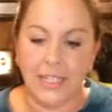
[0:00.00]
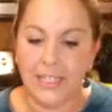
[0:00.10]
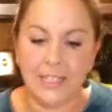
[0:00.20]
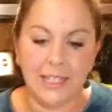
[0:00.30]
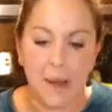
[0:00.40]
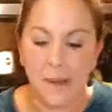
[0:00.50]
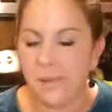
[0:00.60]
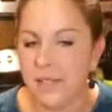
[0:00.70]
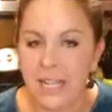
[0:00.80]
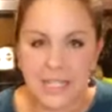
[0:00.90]
It's
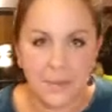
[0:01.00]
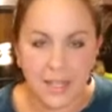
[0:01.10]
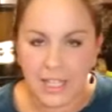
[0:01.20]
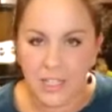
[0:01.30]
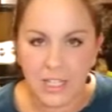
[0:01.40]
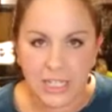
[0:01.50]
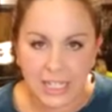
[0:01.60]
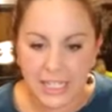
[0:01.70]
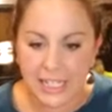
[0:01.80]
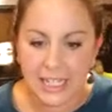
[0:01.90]
probably not something that you
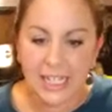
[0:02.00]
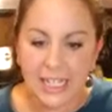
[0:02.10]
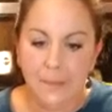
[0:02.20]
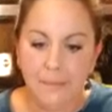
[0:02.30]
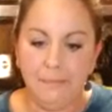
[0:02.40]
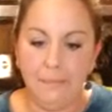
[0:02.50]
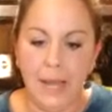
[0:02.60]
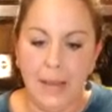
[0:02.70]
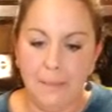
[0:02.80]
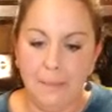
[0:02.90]
need.
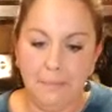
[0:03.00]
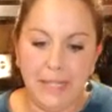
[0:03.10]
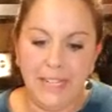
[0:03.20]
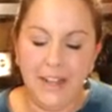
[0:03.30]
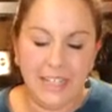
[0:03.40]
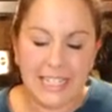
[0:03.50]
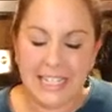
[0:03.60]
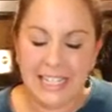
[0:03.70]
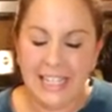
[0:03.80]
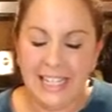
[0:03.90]
But
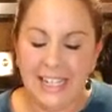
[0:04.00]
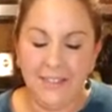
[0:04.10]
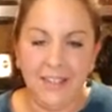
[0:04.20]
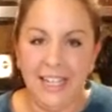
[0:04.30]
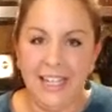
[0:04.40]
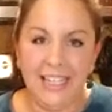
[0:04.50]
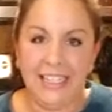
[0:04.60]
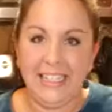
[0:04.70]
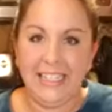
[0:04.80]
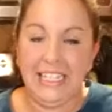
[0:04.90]
honestly,
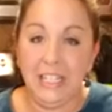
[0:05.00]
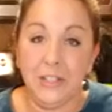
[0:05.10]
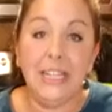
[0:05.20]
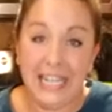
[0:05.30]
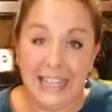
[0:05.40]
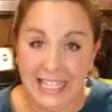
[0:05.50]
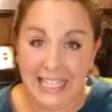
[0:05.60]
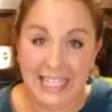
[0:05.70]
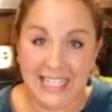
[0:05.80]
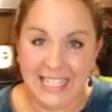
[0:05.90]
you need
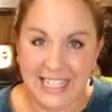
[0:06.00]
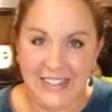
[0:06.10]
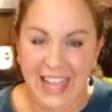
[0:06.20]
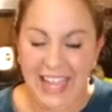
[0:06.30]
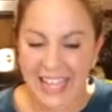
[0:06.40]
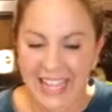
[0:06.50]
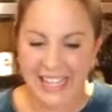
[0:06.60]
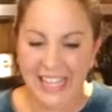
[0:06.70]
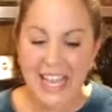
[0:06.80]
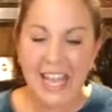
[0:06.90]
this, okay?
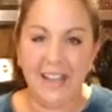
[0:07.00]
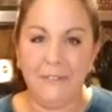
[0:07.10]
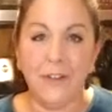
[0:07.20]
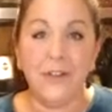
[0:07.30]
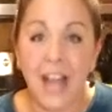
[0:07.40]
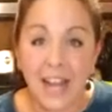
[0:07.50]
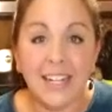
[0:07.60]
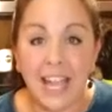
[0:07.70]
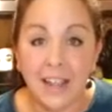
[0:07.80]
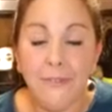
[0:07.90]
If you're not a
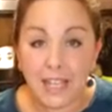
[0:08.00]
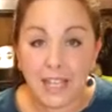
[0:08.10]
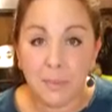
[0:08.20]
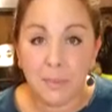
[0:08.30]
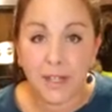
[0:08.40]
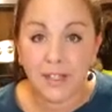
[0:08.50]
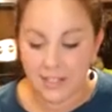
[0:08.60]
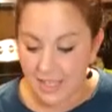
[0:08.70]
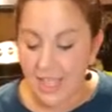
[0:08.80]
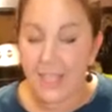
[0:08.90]
knife expert,
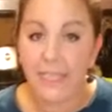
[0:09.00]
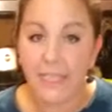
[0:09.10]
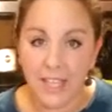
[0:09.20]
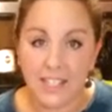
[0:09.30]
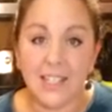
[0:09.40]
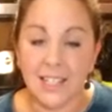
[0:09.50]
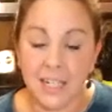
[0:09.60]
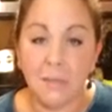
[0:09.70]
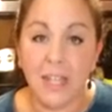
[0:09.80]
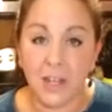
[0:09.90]
this is
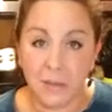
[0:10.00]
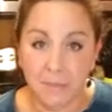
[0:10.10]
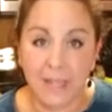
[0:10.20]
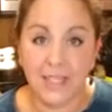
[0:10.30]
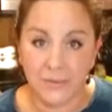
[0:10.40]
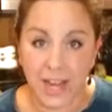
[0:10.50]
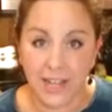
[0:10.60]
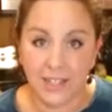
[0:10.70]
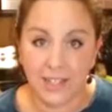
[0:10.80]
gonna be your best friend.